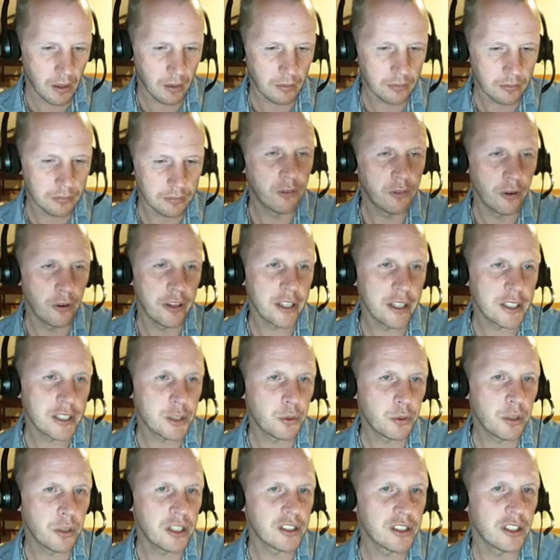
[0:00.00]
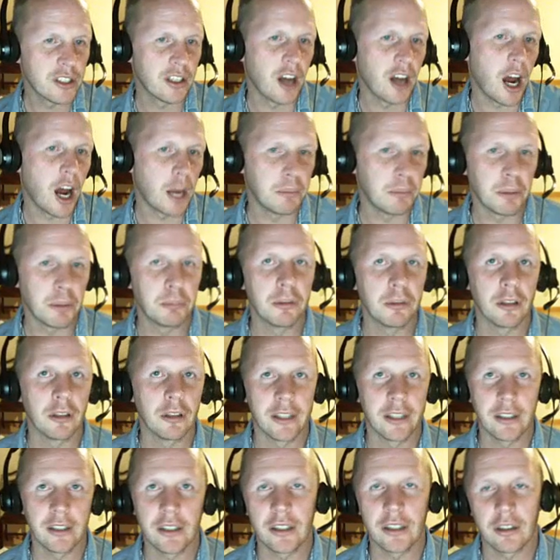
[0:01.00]
For this reason, I'm a
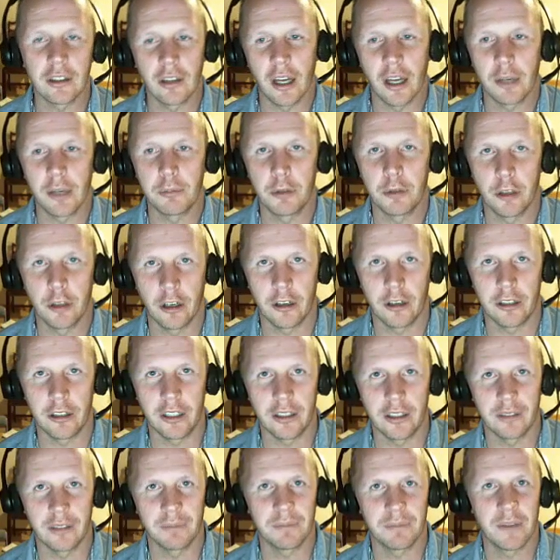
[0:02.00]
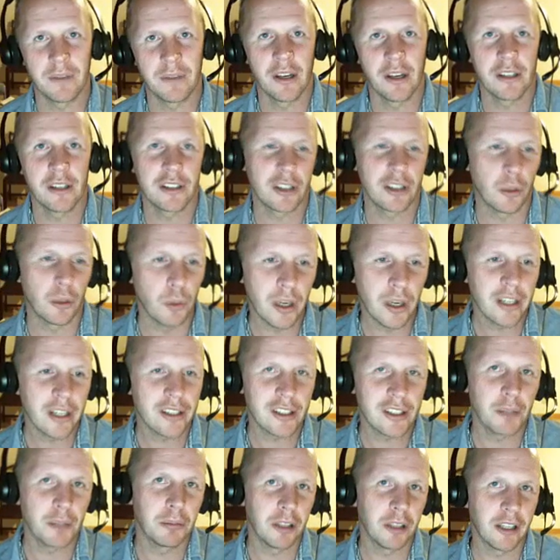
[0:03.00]
blended librarian. So what
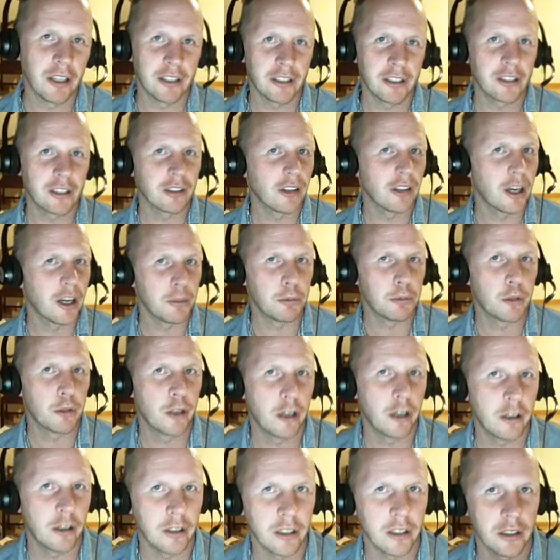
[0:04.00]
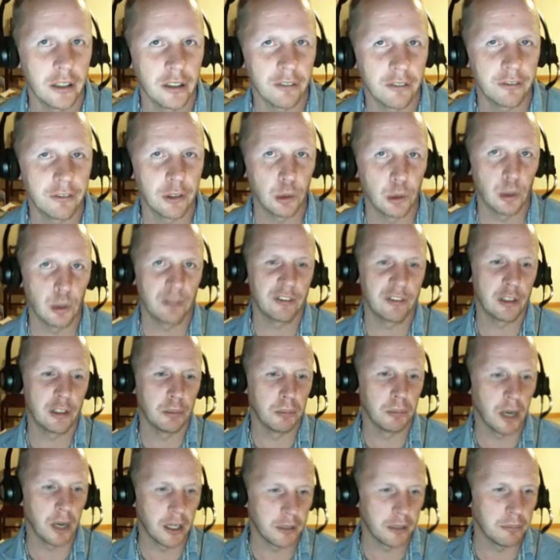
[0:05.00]
is a blended librarian, a few of you
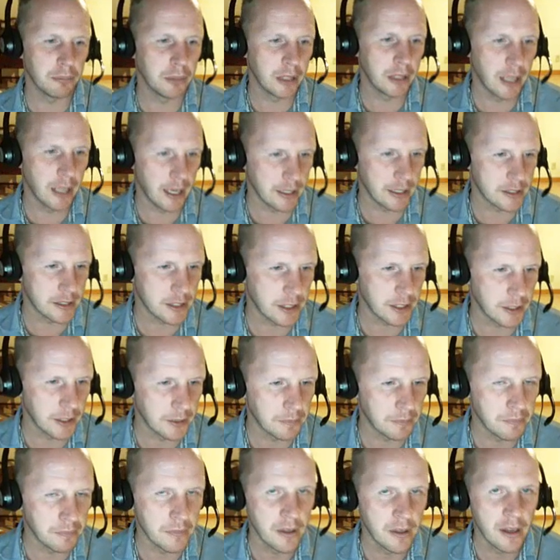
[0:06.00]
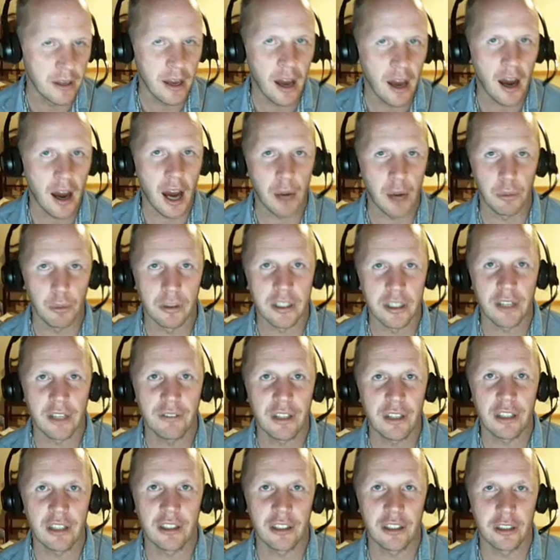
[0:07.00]
might be asking? I will give
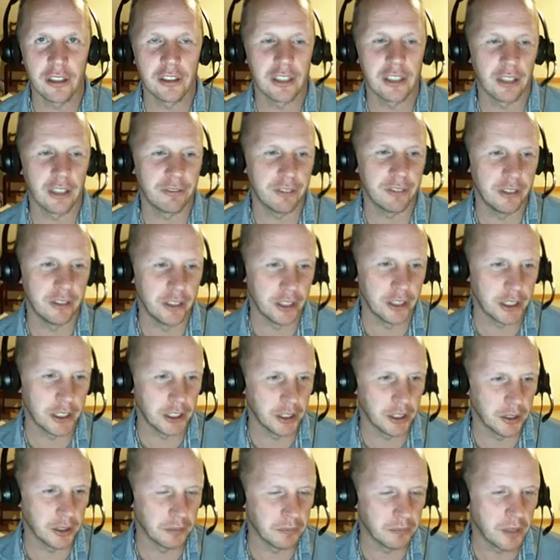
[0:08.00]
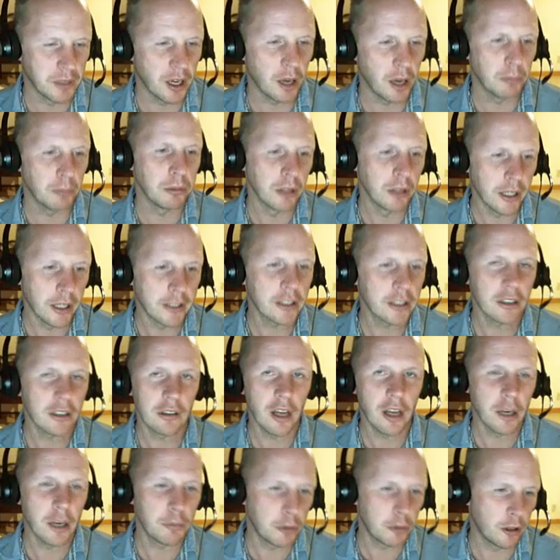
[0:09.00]
you a good definition. A blended
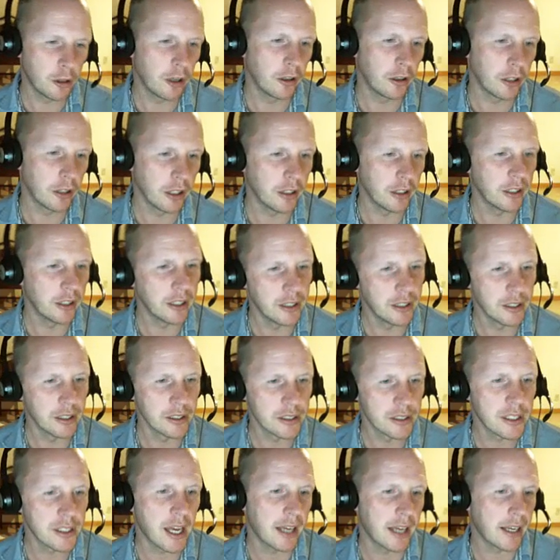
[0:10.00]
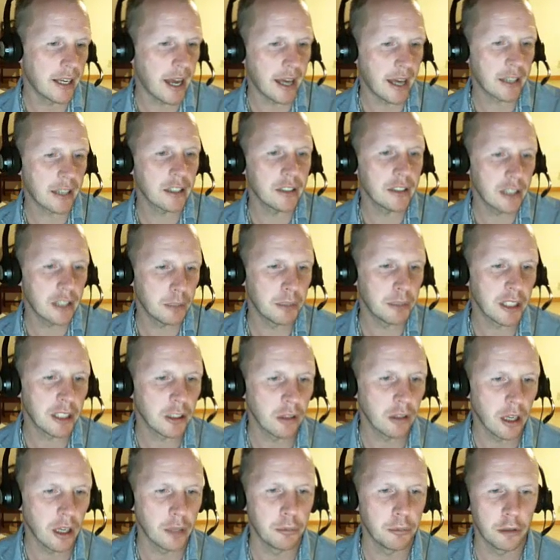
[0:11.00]
librarian is an academic
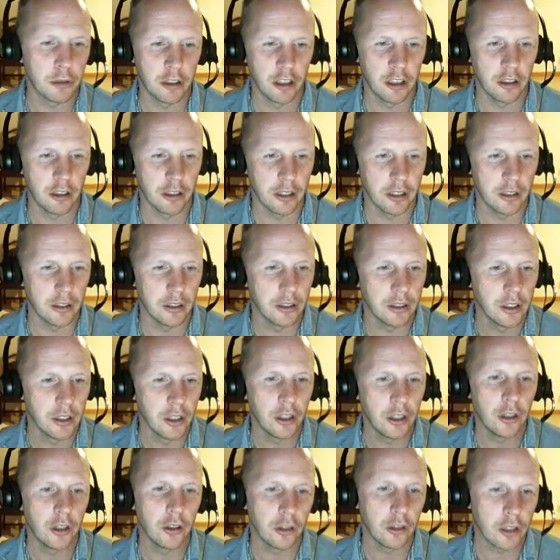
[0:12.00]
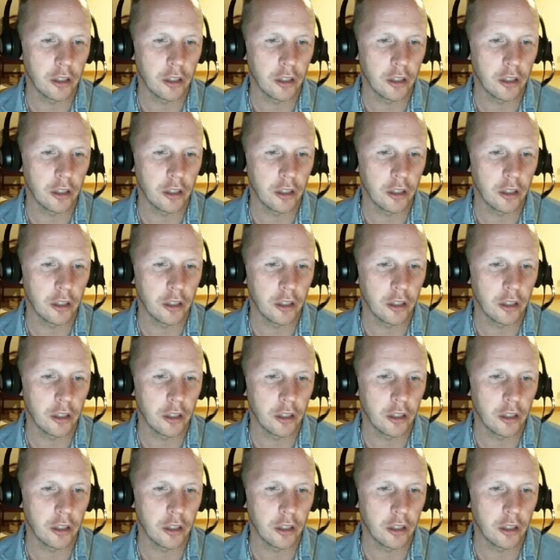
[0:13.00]
librarian who